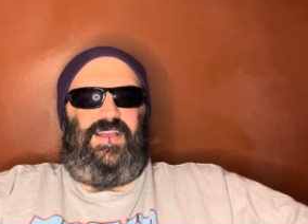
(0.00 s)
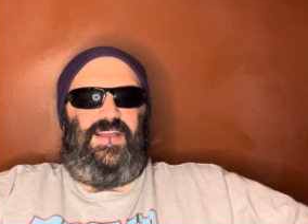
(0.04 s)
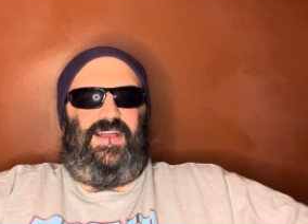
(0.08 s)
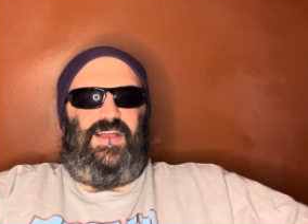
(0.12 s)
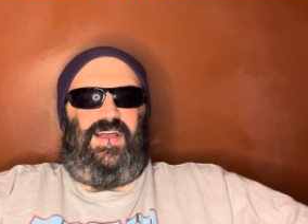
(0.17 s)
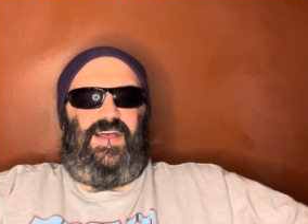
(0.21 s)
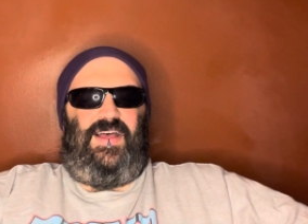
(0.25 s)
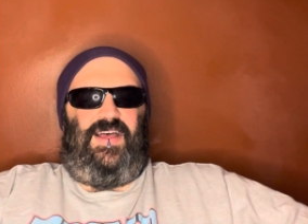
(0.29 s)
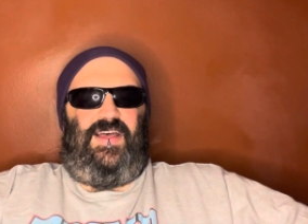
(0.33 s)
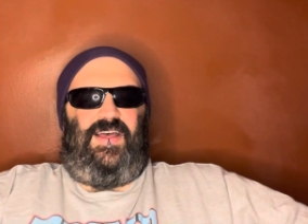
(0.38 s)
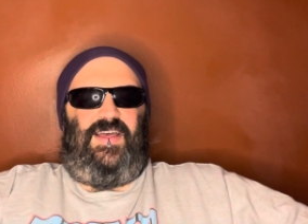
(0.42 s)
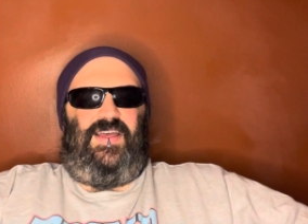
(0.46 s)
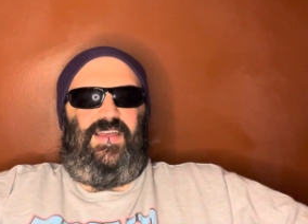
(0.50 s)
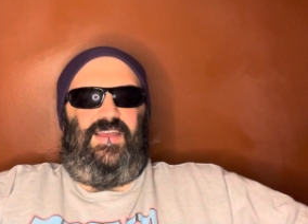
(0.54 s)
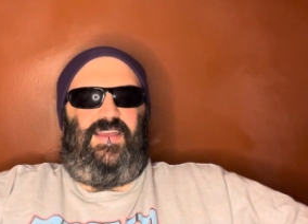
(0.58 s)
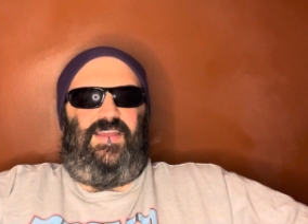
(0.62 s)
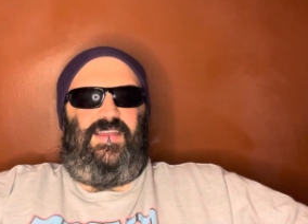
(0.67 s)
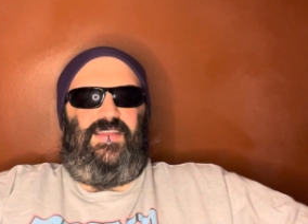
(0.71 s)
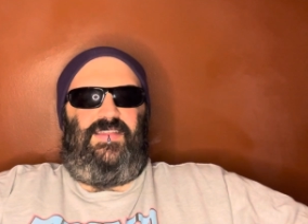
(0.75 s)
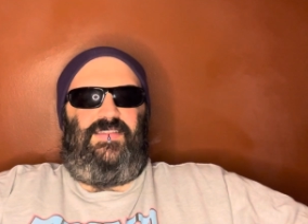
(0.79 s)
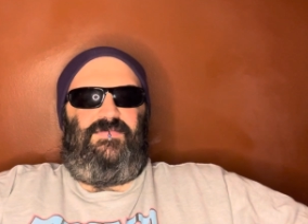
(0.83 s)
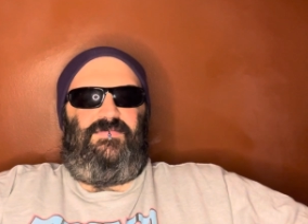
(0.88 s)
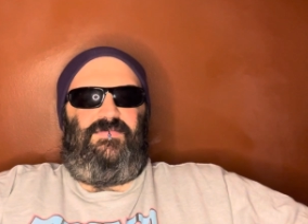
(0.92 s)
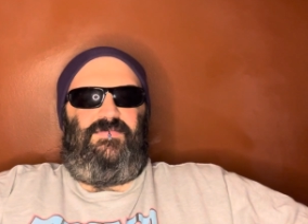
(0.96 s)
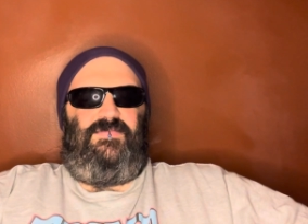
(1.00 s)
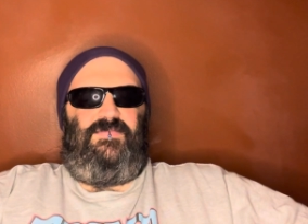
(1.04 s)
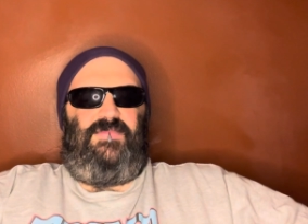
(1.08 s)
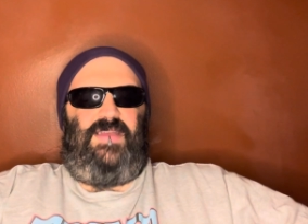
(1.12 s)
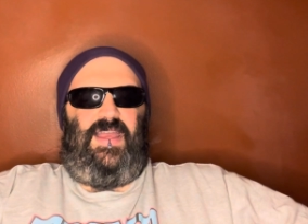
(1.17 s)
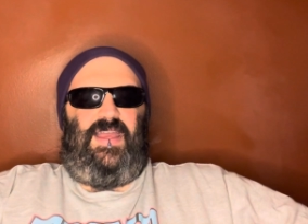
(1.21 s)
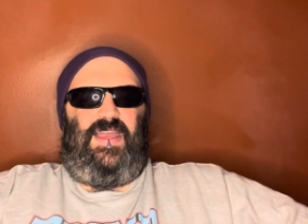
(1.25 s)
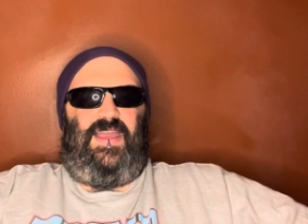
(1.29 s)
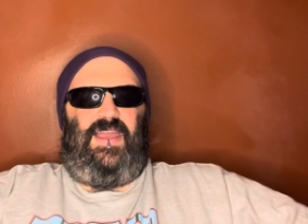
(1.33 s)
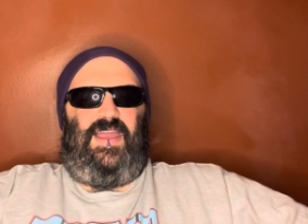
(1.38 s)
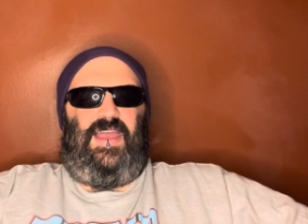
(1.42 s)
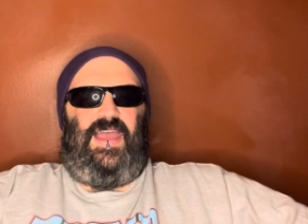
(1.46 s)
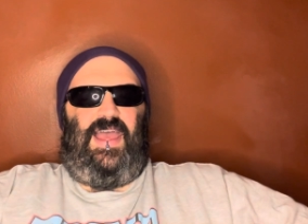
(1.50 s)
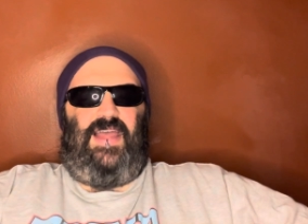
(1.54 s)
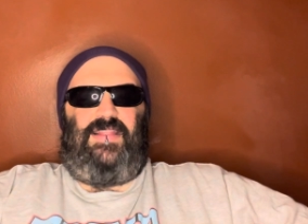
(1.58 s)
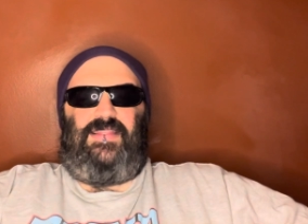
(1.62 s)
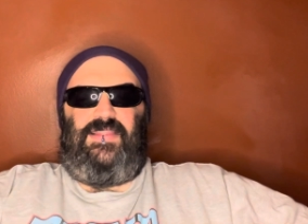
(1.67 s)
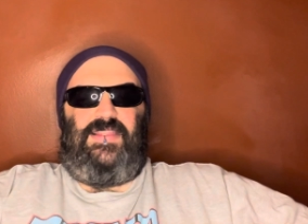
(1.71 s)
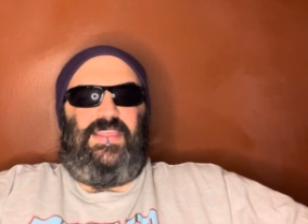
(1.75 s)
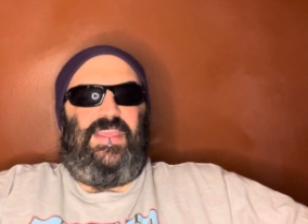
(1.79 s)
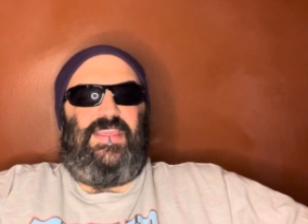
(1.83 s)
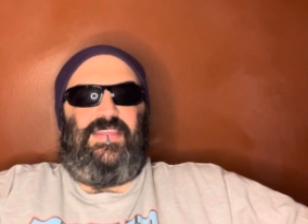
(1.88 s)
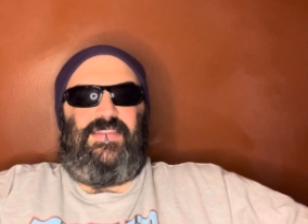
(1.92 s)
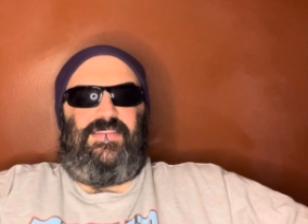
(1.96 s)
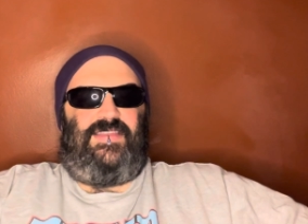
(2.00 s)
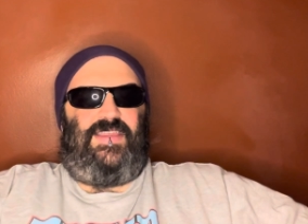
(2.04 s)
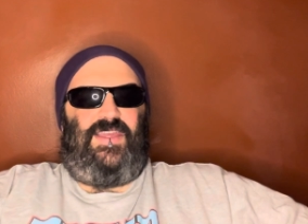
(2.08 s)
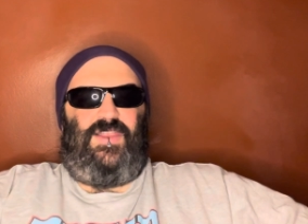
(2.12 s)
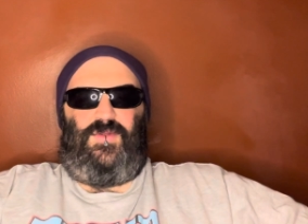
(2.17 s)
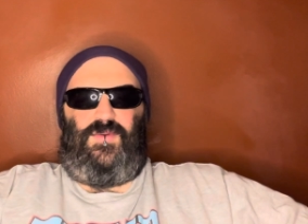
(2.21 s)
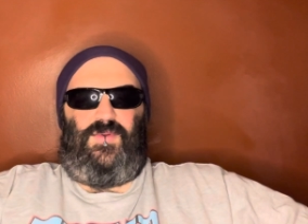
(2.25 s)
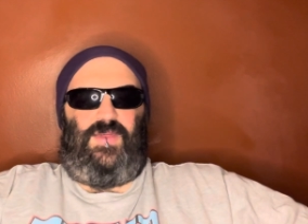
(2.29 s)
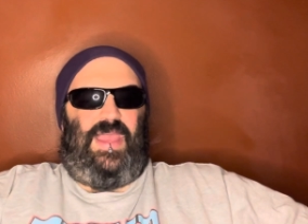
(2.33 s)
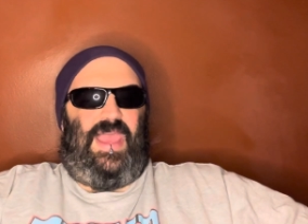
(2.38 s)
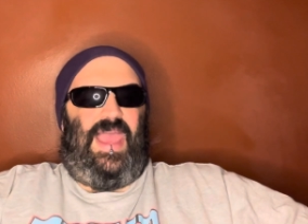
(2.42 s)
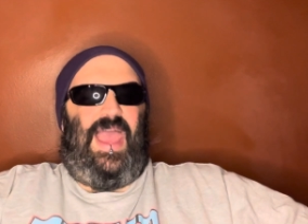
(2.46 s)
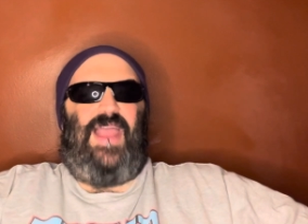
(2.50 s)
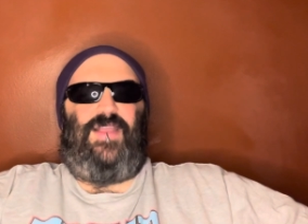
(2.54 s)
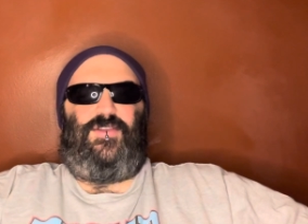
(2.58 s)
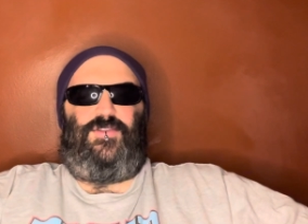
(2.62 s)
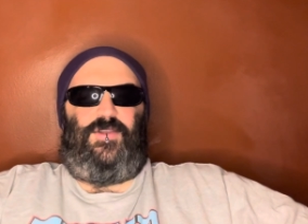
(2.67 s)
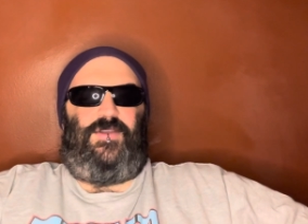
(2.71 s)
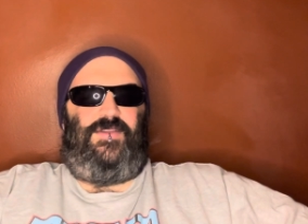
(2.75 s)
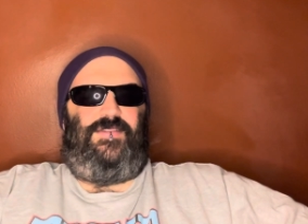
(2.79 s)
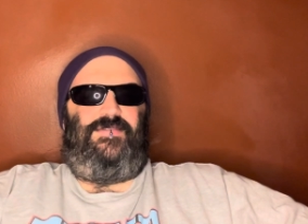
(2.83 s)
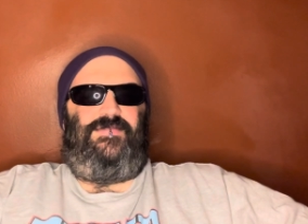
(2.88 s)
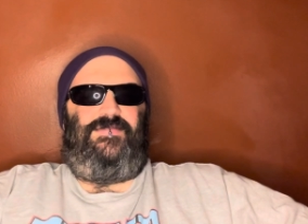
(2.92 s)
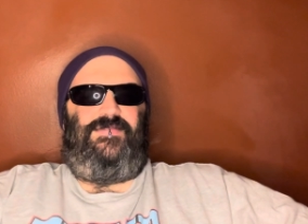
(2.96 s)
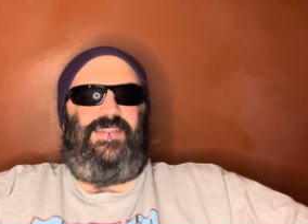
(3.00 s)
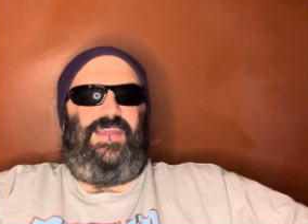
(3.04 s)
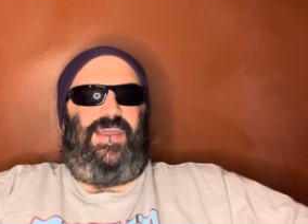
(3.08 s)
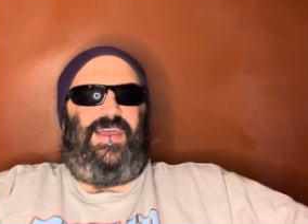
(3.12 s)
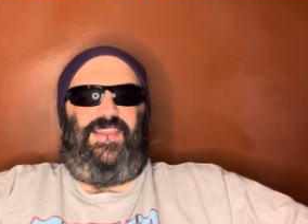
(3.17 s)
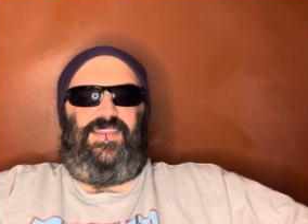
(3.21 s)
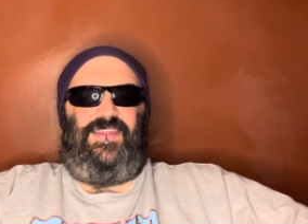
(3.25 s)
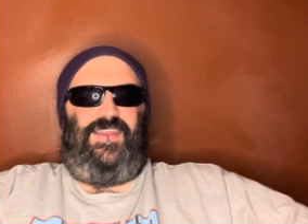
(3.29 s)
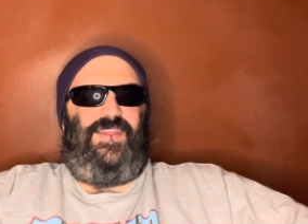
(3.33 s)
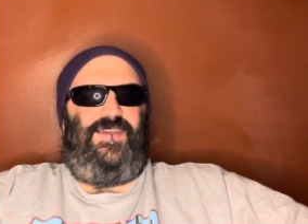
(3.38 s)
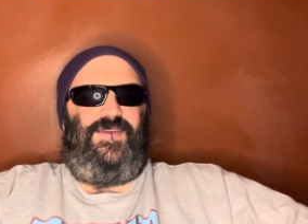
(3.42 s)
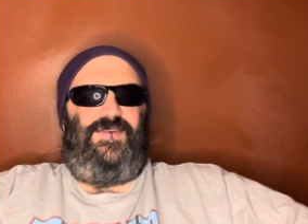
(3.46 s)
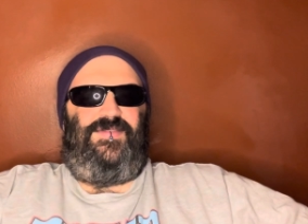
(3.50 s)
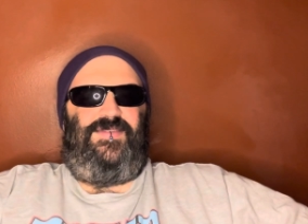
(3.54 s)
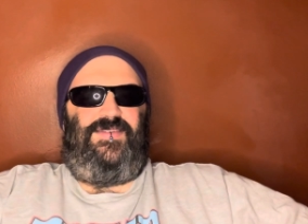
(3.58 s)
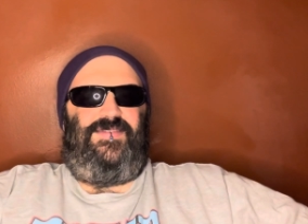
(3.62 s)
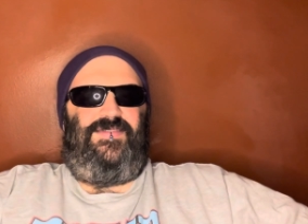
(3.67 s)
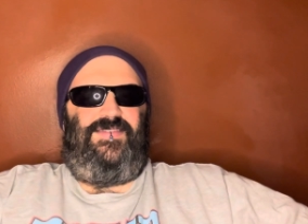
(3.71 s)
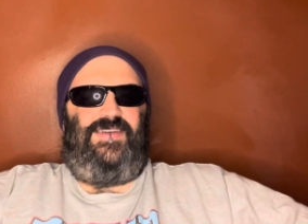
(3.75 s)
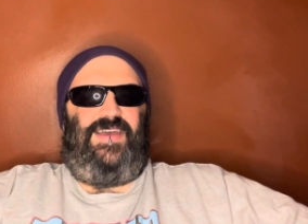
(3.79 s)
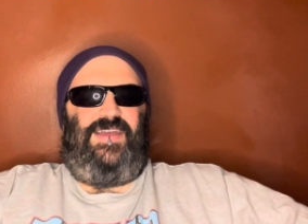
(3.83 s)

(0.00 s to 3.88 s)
uh, at least get a reaction out of you.